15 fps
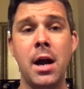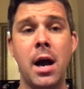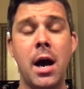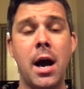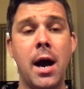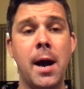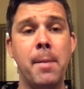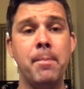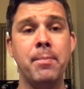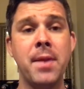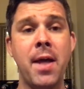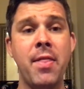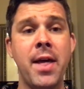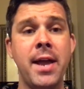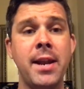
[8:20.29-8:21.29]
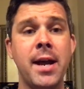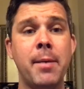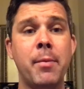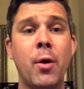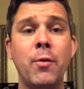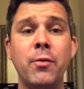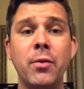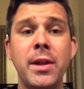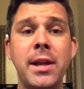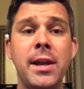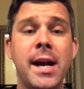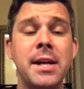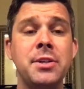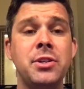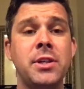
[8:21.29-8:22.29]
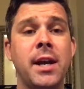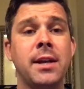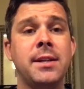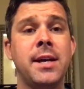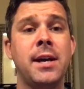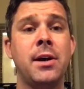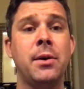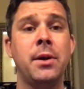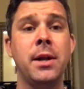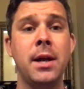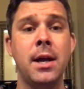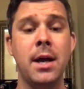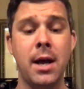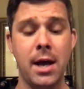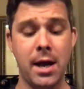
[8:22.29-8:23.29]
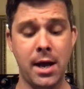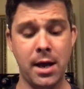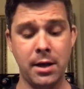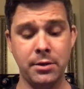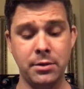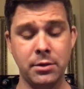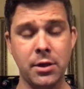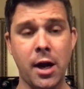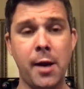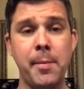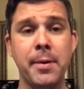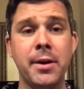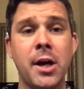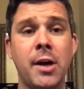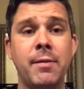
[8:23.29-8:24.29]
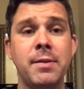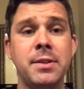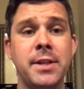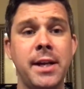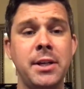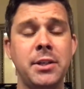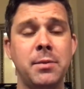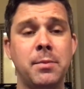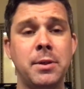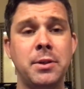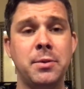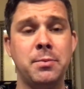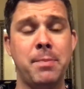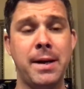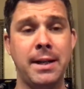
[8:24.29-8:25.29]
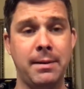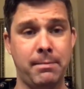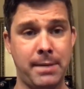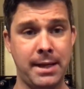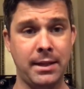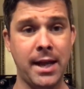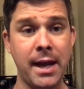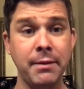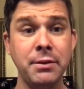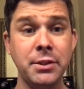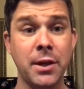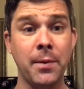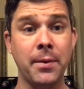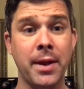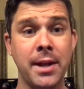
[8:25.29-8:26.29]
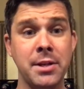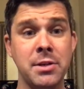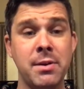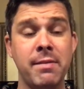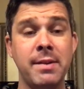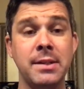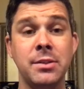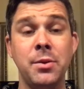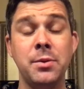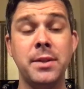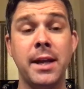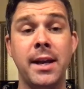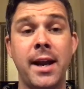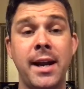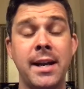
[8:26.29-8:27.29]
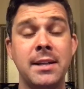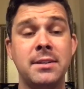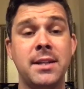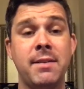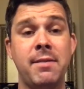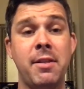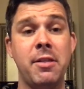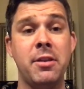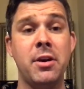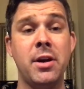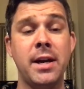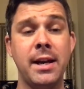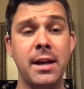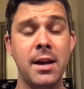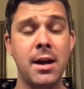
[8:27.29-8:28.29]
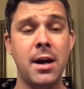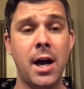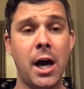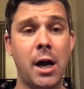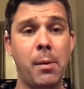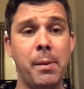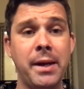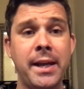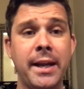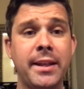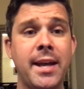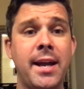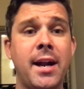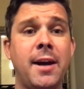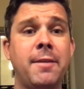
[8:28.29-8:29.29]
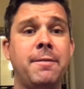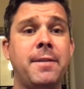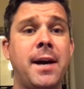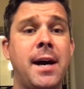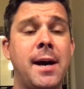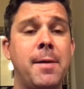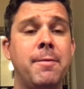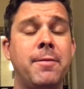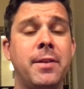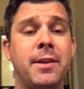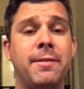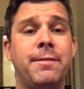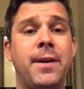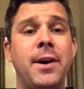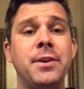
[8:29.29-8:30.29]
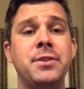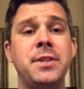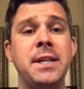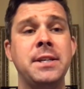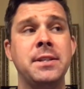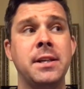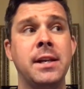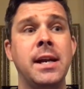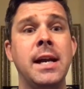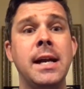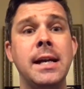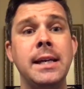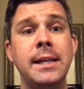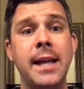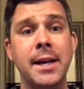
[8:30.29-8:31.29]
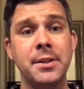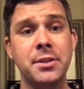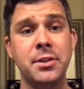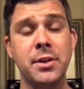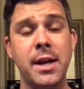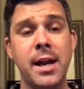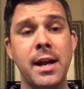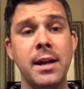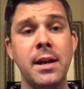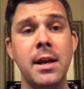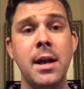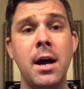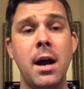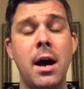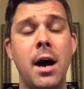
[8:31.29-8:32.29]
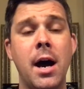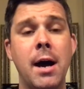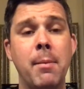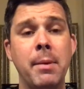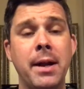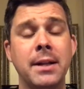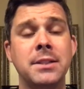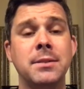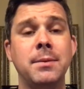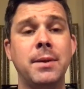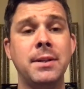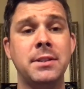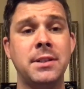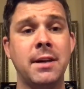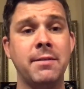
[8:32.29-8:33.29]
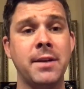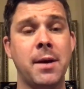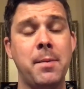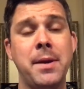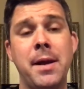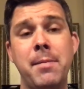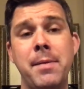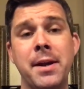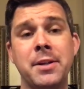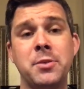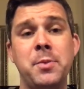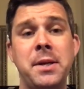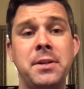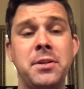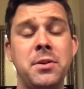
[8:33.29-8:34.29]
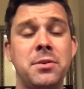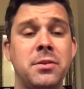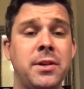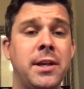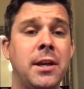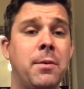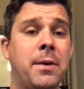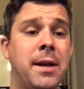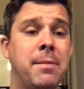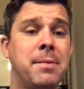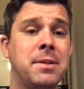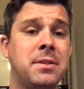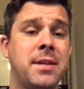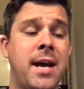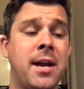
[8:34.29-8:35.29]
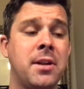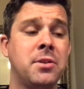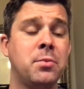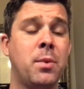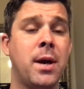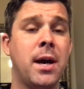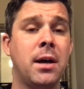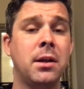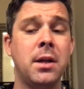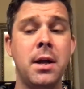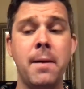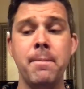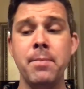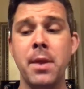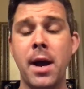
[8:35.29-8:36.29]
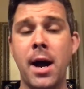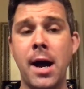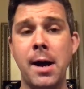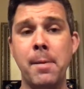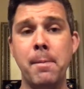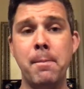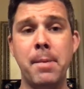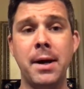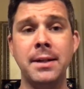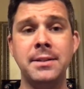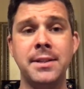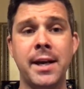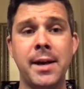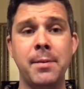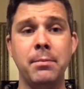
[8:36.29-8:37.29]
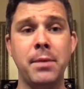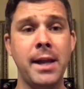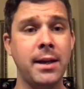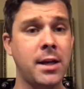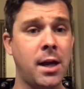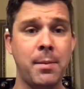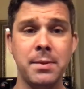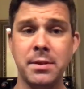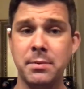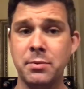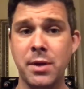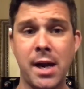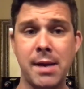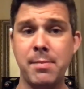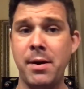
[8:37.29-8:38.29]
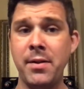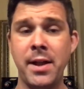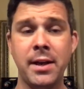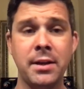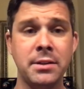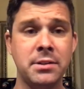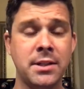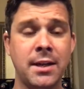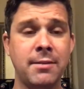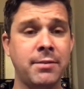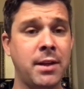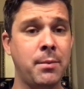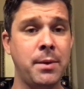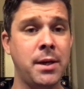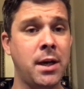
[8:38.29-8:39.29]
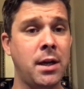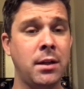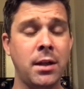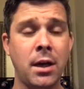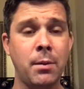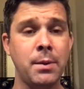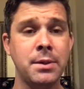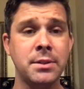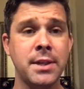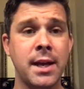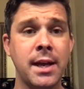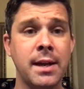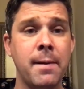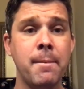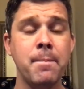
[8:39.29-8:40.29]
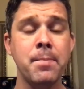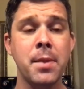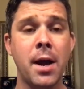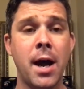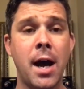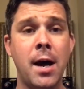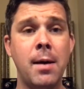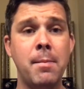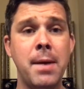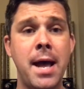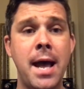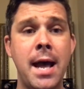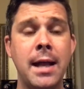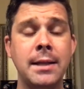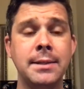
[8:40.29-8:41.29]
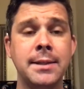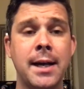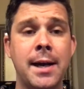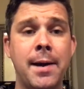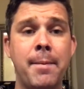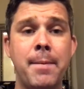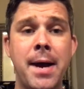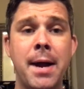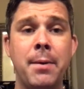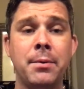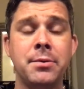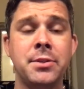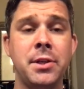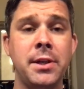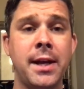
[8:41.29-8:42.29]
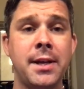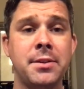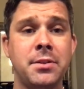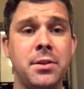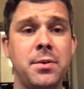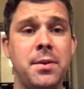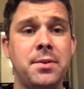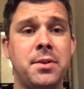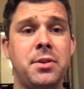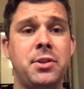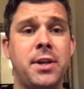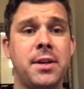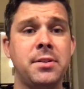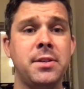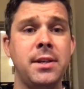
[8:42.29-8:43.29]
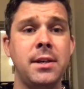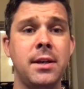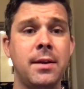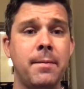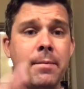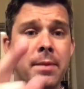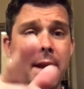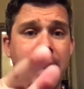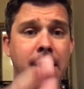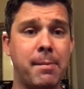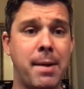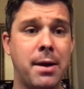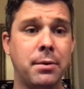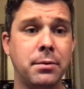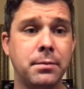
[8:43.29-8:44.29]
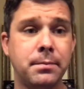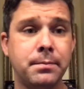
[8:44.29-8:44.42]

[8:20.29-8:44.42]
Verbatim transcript: Um, and then um, hopefully you guys checked out uh, Comic Conversation, which was my, my live show that I do every Tuesday night at 7.30. Um, we kicked that off uh, for the fall season yesterday. Um, we got some good stuff coming up next week too, so you don't want to miss that as well. Um, but um, like, comment, subscribe, all that good stuff that we all always say. Um, and um, I will see you guys soon. This is Jesse, and I'm out.